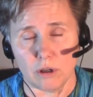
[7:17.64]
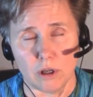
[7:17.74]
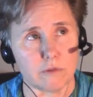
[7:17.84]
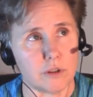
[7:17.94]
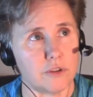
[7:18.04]

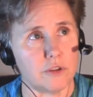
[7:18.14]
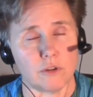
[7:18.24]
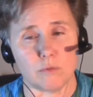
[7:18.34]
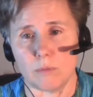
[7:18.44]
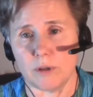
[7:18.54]
For instance,
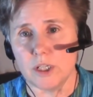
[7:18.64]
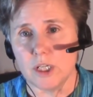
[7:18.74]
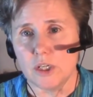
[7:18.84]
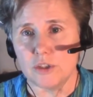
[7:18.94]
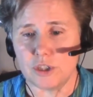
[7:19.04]
this woman,
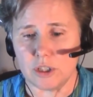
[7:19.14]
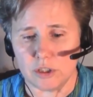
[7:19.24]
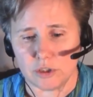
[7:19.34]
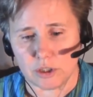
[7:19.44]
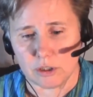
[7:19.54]
she
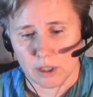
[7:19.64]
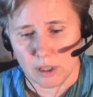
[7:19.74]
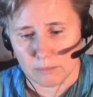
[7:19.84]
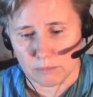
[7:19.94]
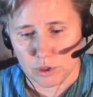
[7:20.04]

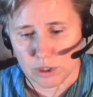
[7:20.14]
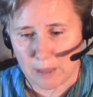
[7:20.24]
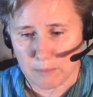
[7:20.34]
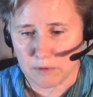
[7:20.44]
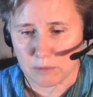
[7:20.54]

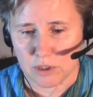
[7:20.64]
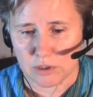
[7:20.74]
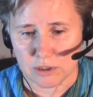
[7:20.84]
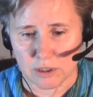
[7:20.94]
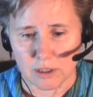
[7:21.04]
came up to me,
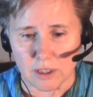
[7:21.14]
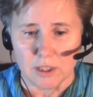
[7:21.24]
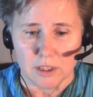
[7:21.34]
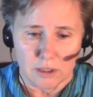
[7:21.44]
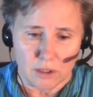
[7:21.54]
she said,
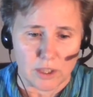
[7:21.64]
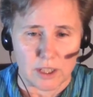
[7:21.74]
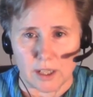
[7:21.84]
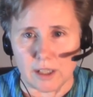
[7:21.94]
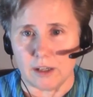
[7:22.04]

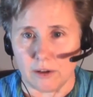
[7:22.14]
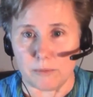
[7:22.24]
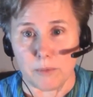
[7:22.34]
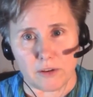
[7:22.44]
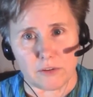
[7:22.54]
okay, here's
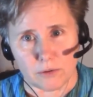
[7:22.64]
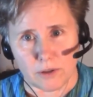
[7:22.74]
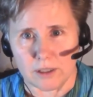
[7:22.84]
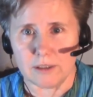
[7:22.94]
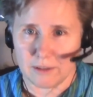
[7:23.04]
my
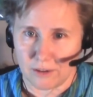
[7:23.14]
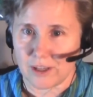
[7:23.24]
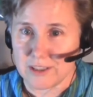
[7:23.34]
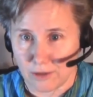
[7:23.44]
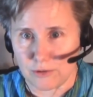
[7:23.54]
story, because
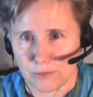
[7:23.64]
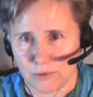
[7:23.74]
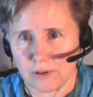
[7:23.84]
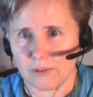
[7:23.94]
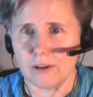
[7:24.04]
I tell
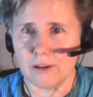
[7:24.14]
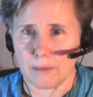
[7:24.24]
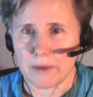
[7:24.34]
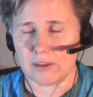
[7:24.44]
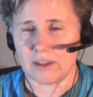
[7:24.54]
stories
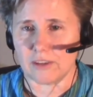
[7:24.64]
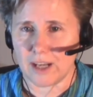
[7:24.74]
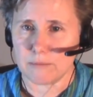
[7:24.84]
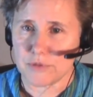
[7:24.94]
about things that happen.